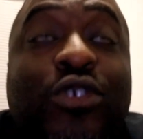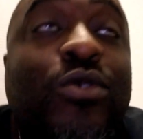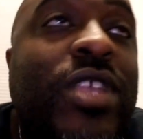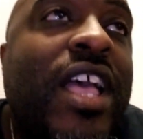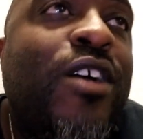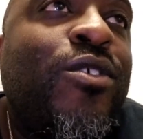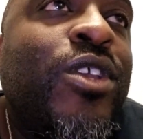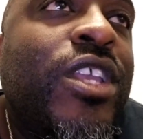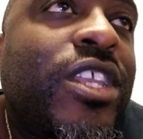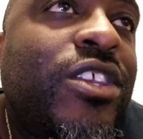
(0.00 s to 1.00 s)
shows how,
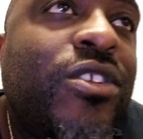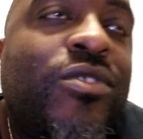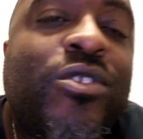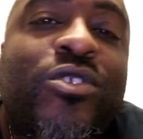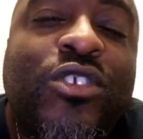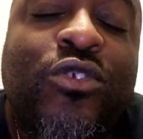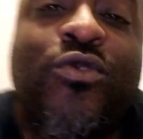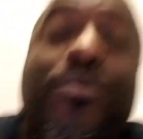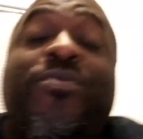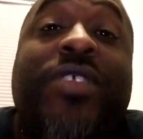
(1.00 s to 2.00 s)
there's this
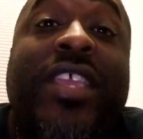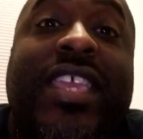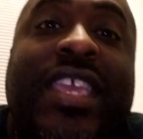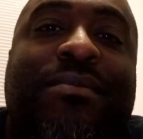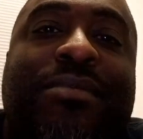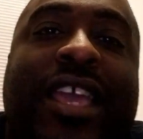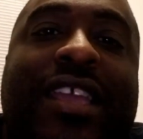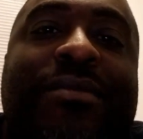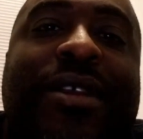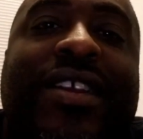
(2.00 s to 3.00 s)
groupthink in
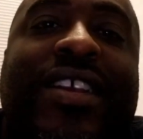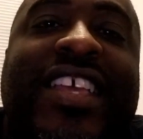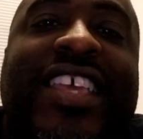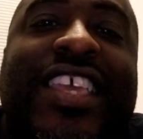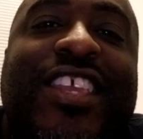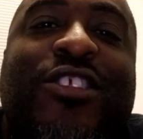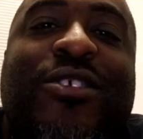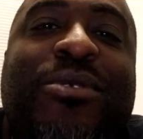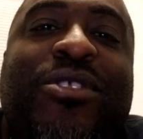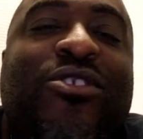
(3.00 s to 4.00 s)
Black America. You
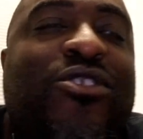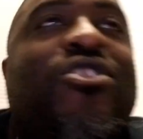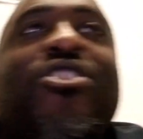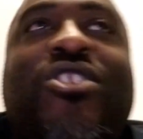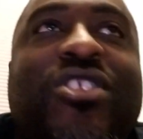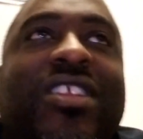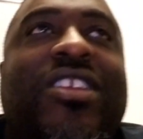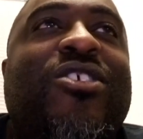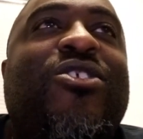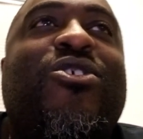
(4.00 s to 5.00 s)
know what I mean?
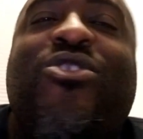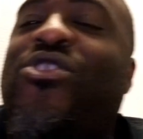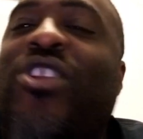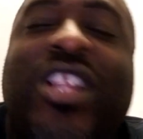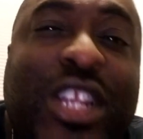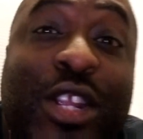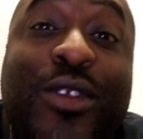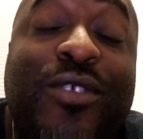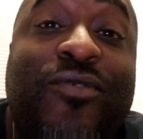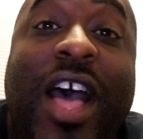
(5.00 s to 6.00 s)
There's a
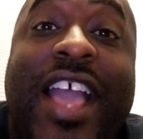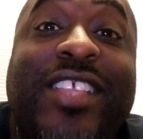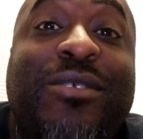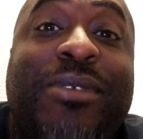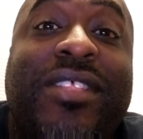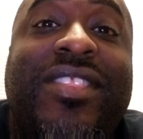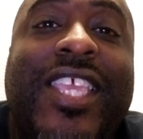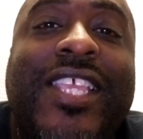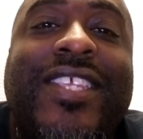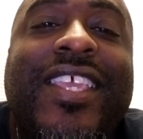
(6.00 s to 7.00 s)
clear divide about
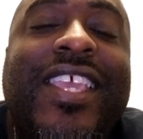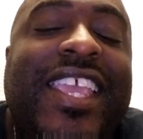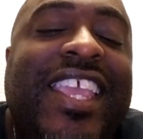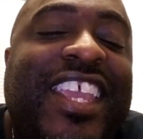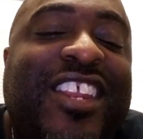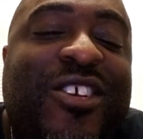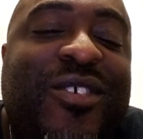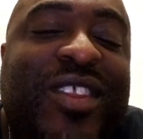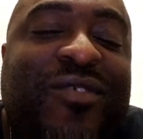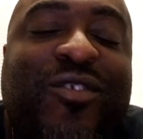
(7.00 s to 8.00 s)
things.
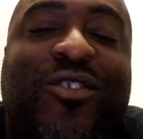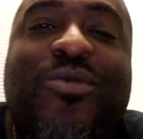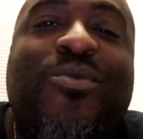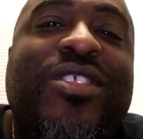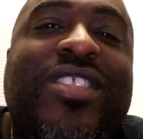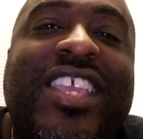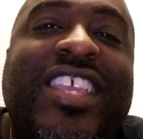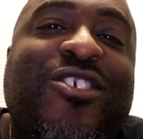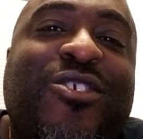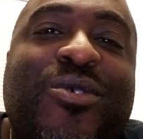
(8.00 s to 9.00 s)
And if you do one
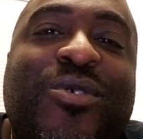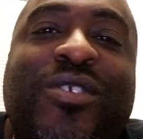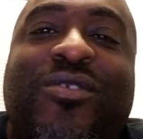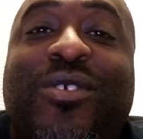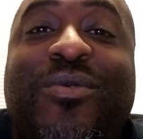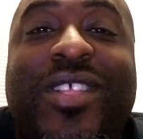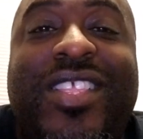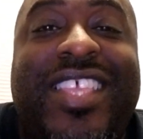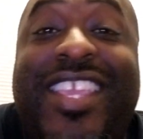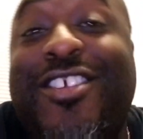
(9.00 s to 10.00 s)
thing, you're cool. You do one
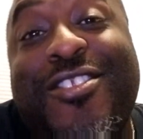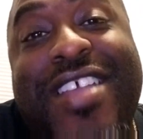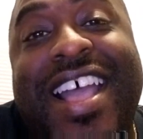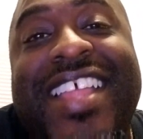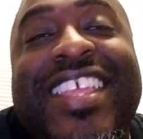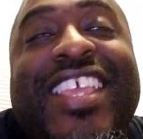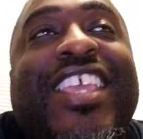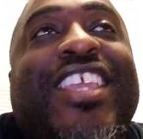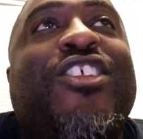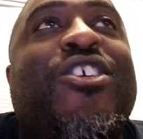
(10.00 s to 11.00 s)
thing, you're not.
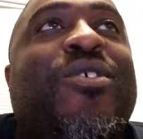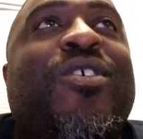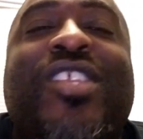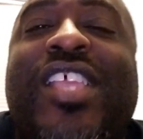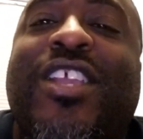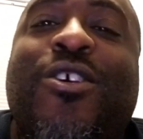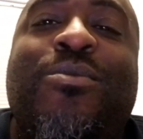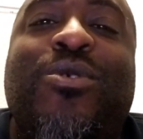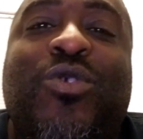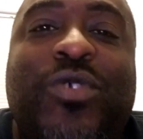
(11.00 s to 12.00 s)
It's like
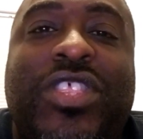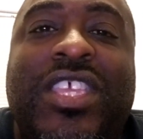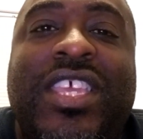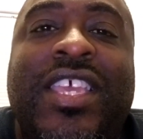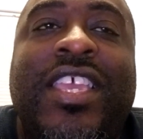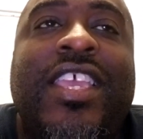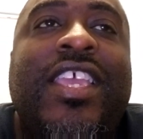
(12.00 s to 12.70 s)
almost with the